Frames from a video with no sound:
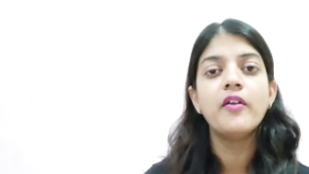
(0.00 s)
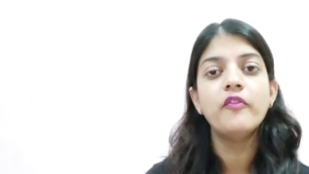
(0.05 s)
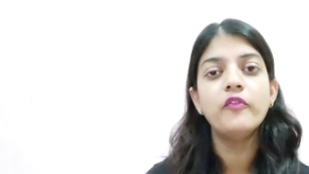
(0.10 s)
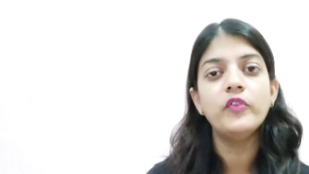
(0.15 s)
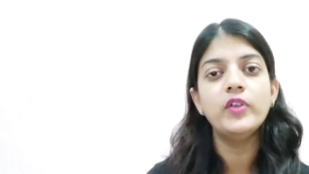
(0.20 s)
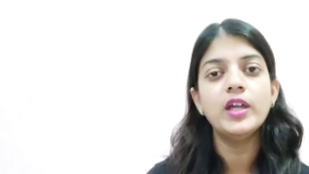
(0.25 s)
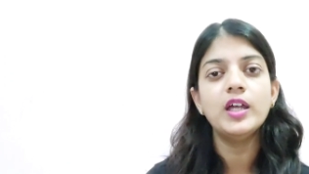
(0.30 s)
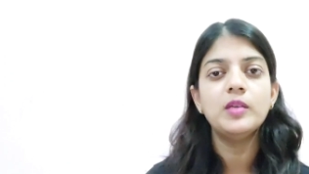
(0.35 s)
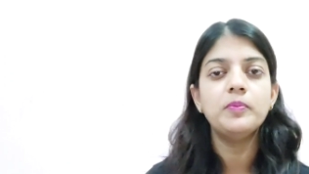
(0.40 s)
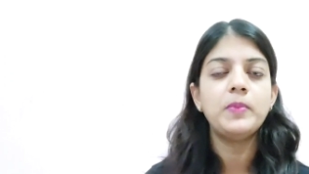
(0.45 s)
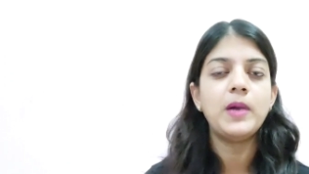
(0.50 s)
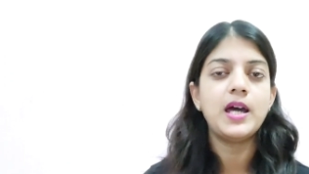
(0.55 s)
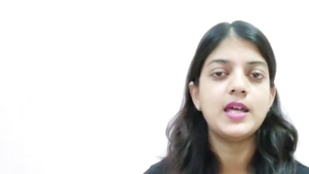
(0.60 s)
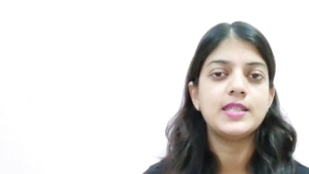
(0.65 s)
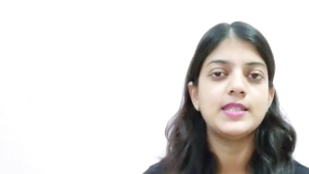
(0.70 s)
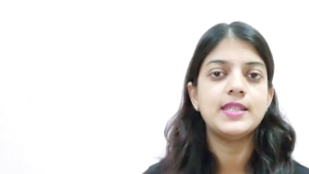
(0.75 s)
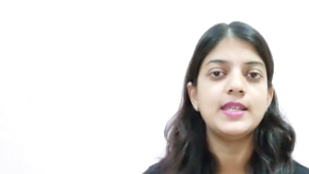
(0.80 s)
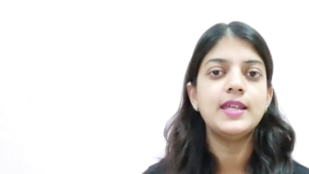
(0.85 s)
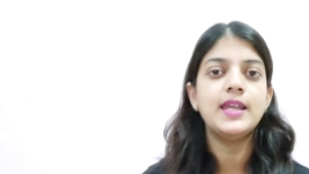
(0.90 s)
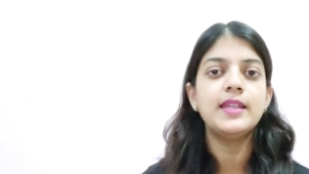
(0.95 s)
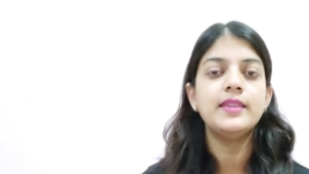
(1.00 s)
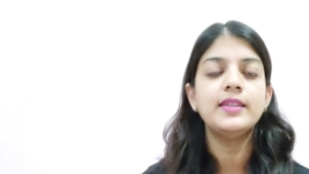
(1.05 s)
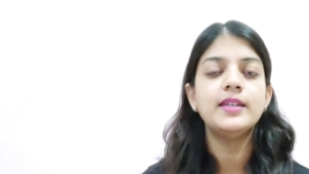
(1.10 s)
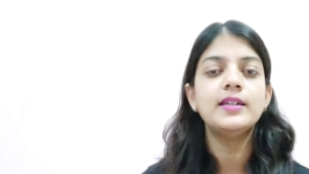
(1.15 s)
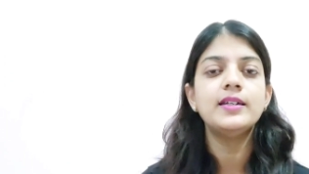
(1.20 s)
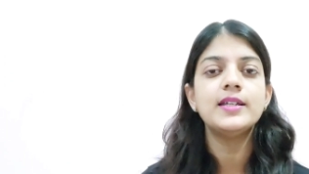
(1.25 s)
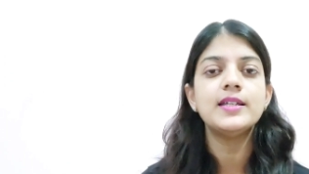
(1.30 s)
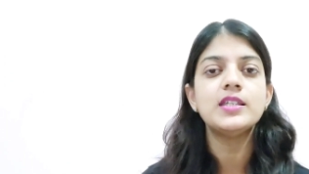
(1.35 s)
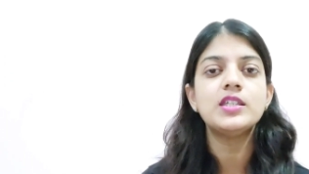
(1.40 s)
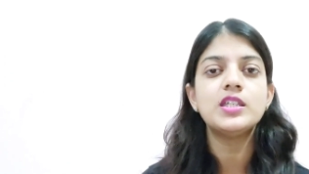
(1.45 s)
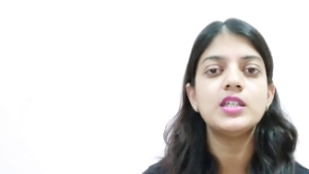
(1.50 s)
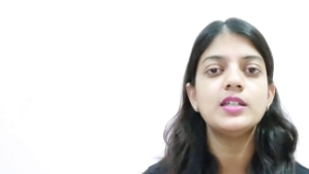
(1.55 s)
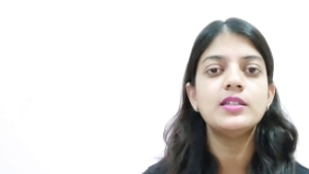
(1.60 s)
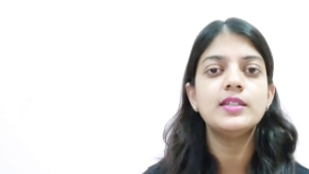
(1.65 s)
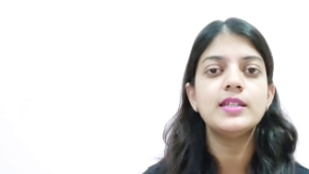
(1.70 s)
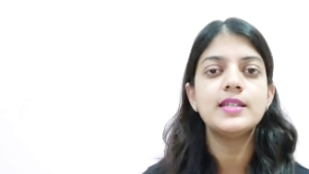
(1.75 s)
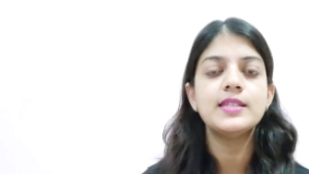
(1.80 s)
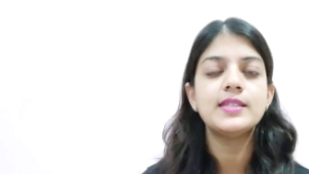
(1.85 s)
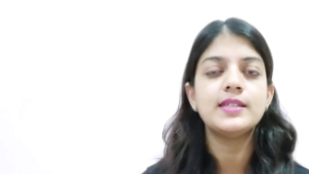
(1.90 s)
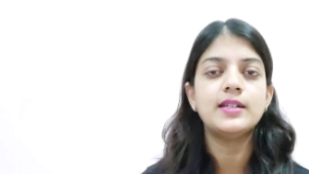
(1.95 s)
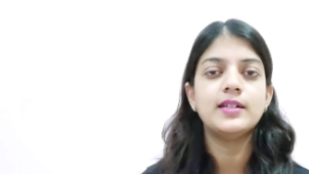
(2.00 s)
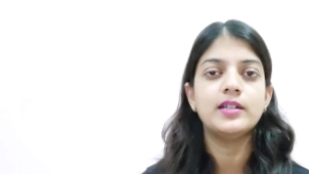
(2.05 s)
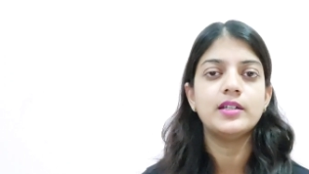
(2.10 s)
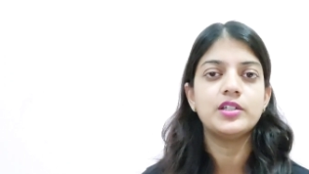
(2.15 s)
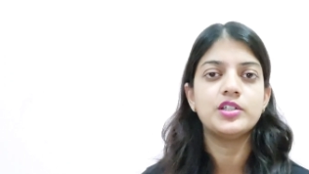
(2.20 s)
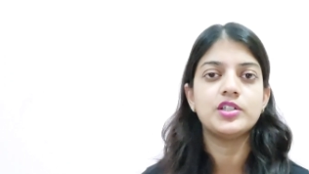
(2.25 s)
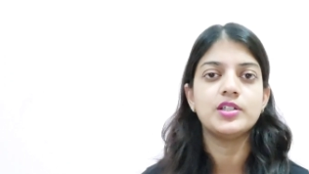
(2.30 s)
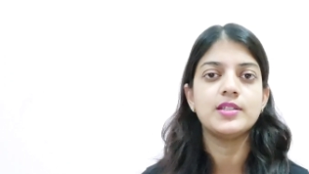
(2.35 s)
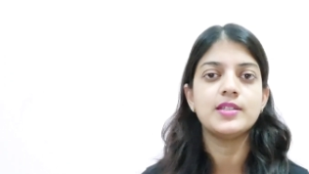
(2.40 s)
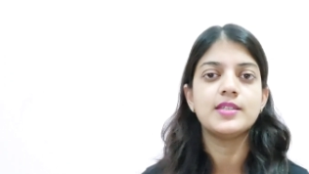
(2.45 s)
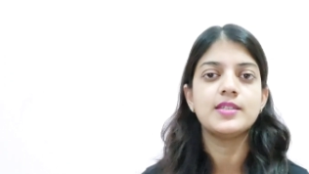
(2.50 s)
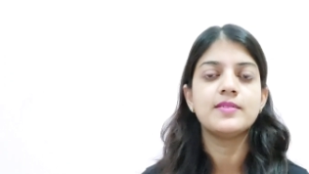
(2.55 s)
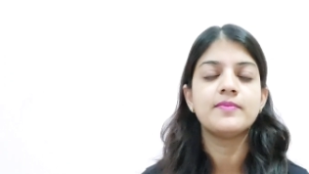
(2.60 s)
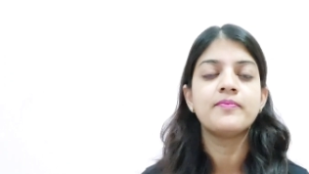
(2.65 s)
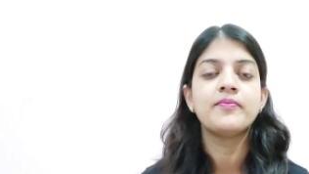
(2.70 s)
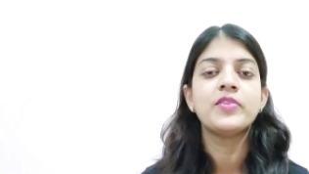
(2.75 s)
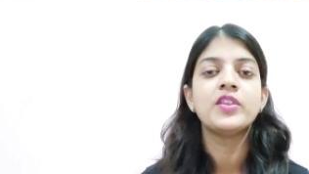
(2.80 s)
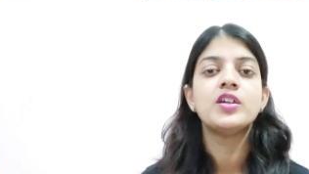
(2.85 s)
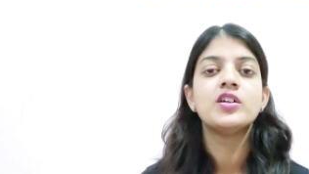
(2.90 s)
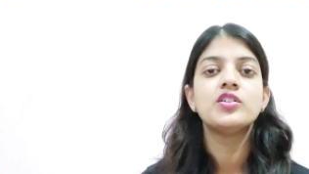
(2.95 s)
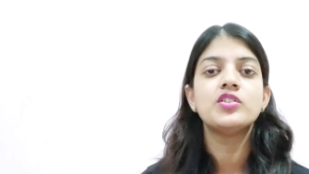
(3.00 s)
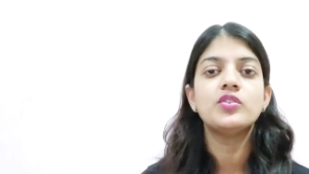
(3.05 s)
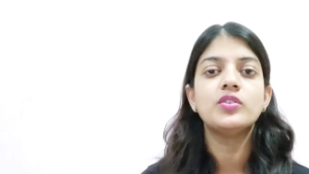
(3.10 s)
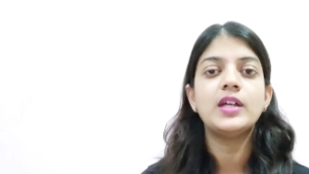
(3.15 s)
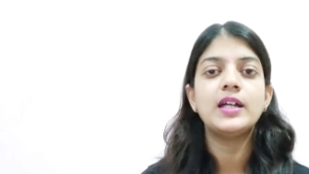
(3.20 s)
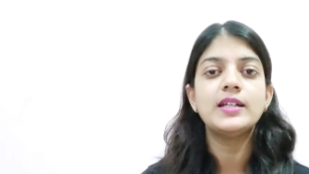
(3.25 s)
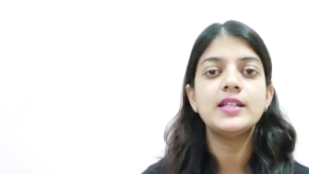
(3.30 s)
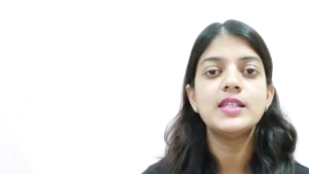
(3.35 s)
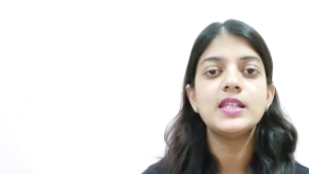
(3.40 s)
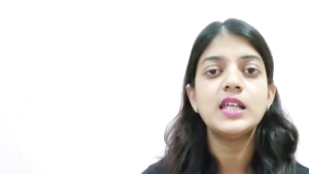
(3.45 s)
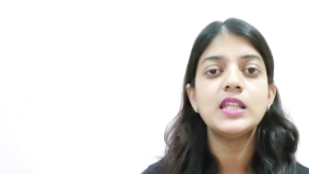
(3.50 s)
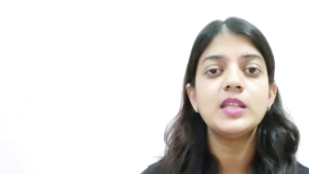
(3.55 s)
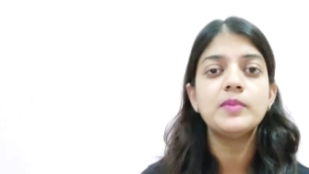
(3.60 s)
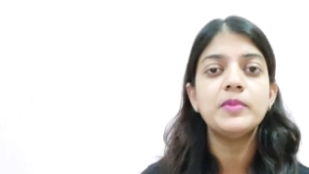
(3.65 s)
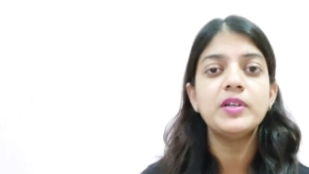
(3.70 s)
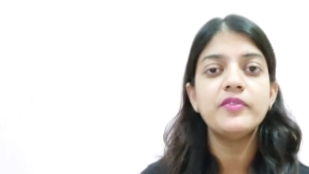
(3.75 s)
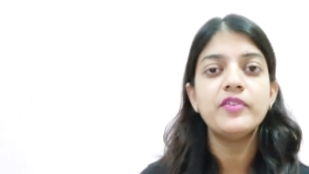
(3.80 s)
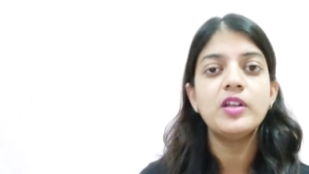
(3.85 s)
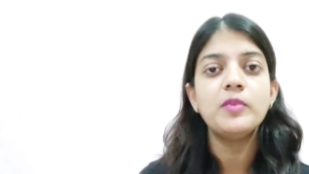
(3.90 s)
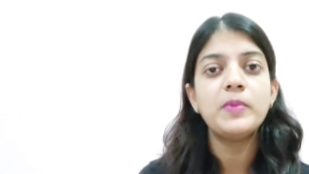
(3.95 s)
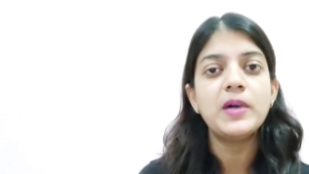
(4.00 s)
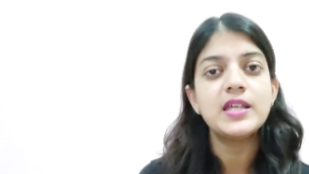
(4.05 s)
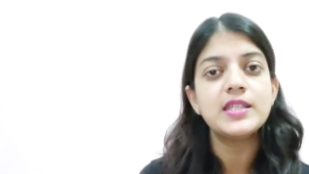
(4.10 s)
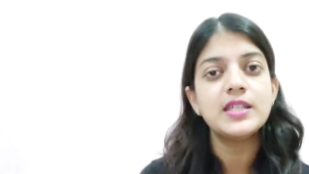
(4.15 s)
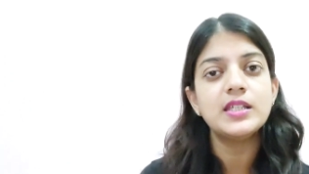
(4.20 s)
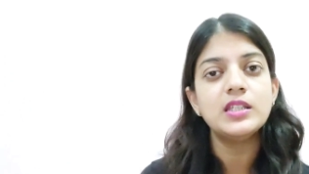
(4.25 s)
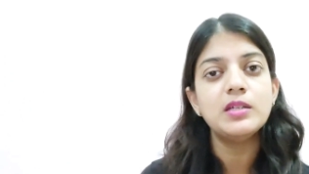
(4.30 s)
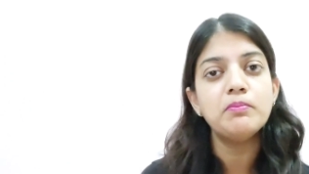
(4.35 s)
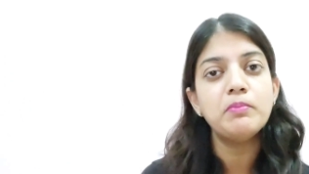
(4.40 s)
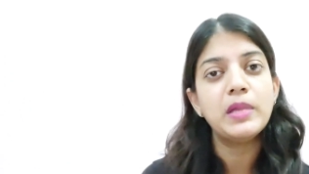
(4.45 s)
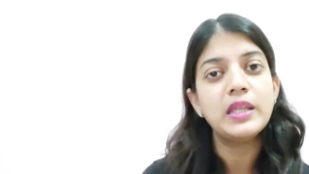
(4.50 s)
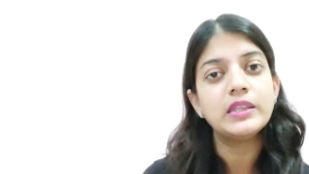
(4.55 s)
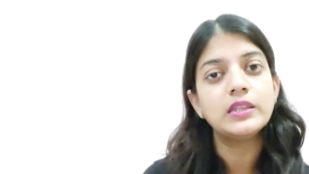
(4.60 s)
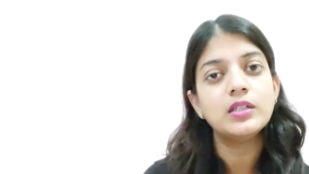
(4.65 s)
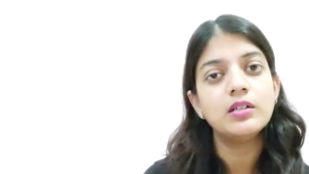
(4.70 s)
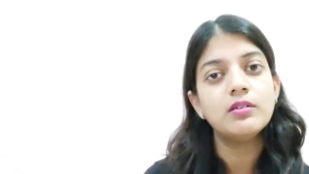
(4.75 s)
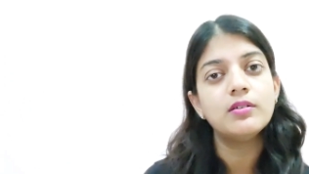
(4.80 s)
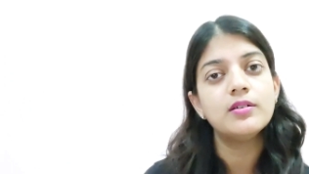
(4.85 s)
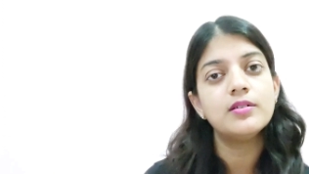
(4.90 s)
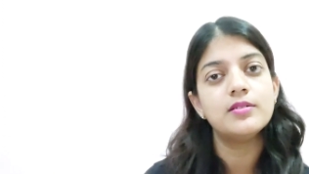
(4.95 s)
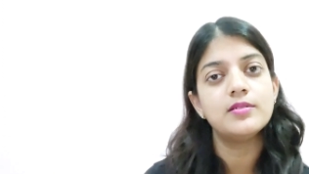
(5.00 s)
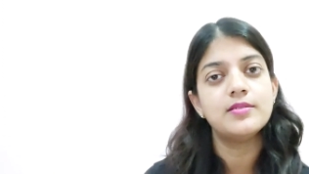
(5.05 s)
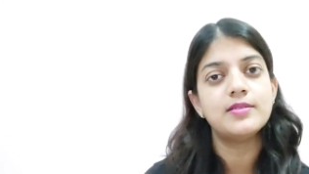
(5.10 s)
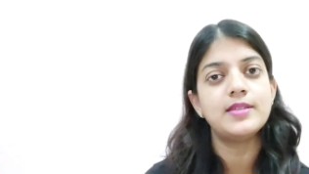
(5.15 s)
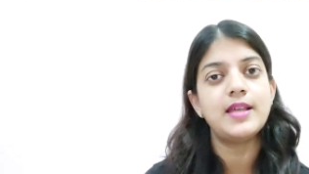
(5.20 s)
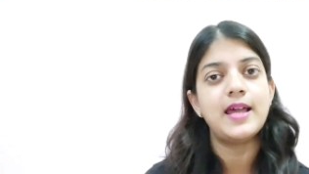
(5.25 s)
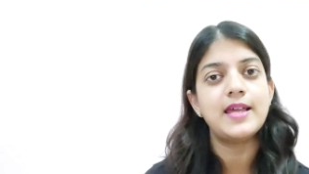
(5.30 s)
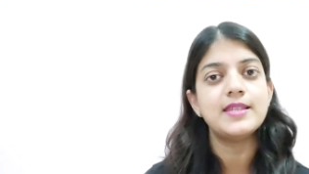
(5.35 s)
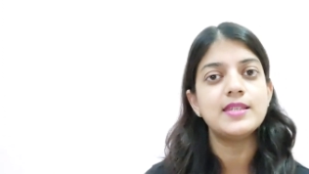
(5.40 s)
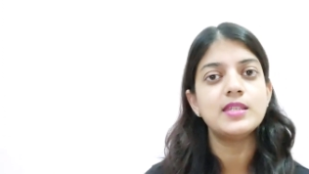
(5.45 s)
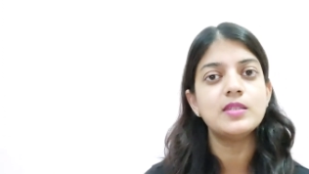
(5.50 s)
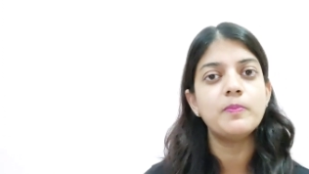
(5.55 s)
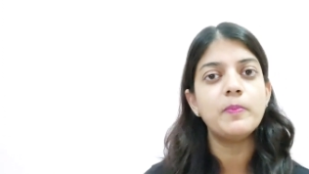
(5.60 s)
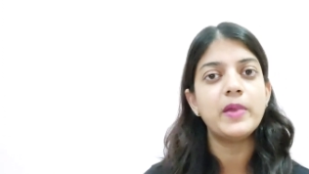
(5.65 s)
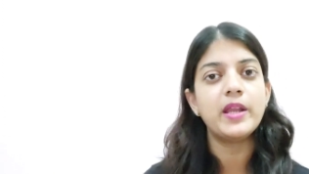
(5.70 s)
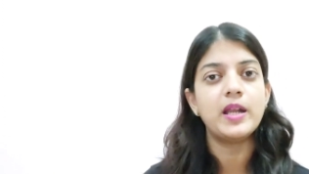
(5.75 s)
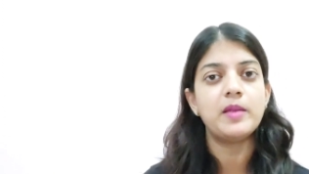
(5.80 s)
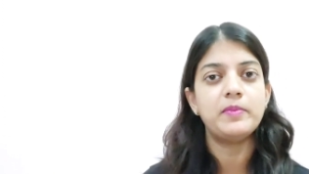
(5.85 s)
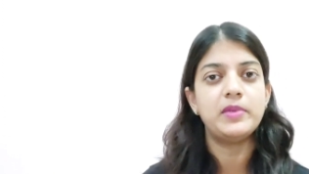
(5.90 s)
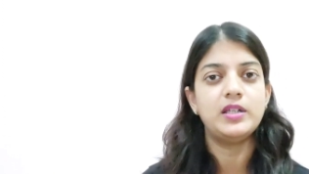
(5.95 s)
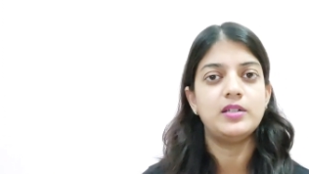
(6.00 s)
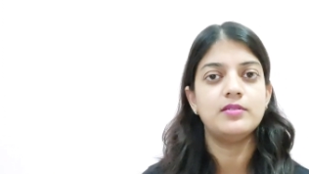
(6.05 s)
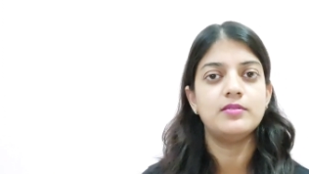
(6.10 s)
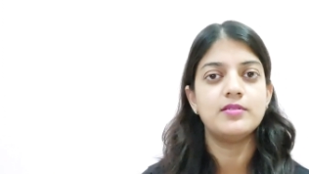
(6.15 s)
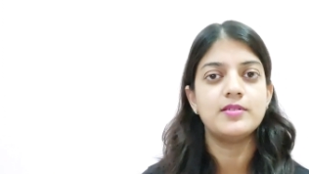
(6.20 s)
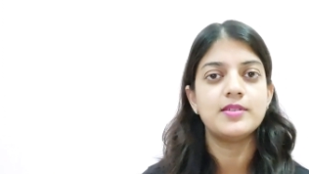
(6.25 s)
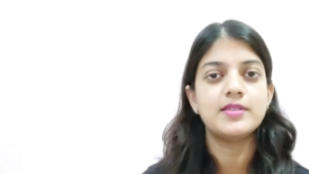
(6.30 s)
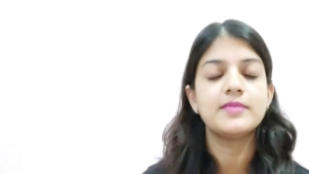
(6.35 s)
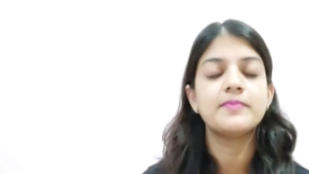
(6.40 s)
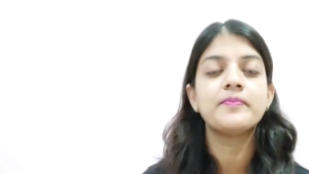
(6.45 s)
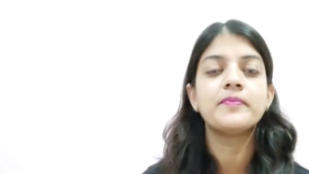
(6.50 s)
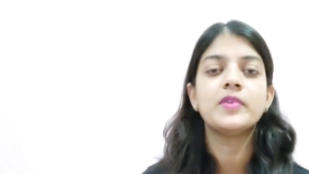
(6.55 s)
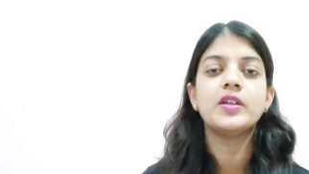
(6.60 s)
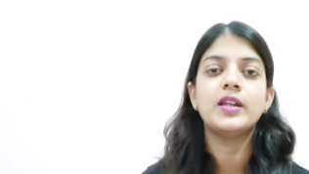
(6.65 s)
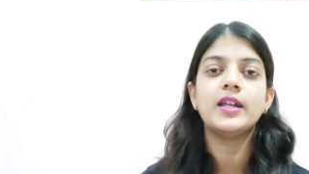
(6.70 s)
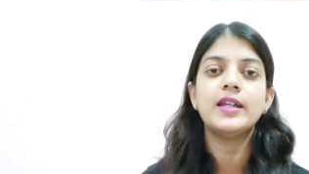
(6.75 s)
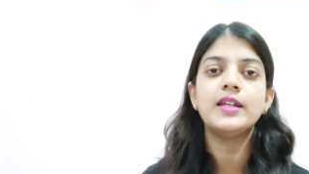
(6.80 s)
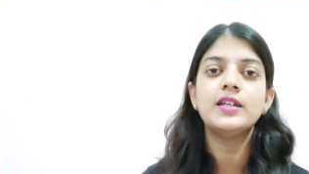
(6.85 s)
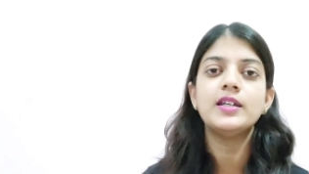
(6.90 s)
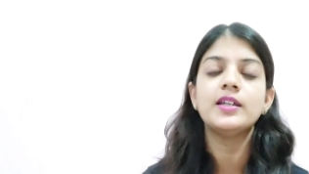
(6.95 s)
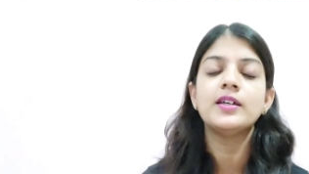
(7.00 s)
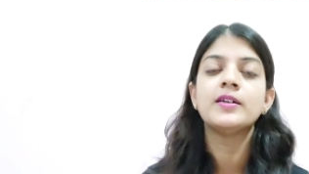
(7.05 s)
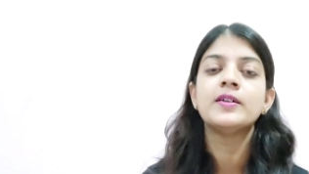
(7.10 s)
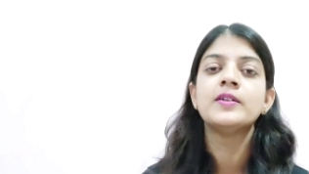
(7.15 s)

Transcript: we are passing and then testing these conditions. So that is nothing but we are passing the methods as parameters, right?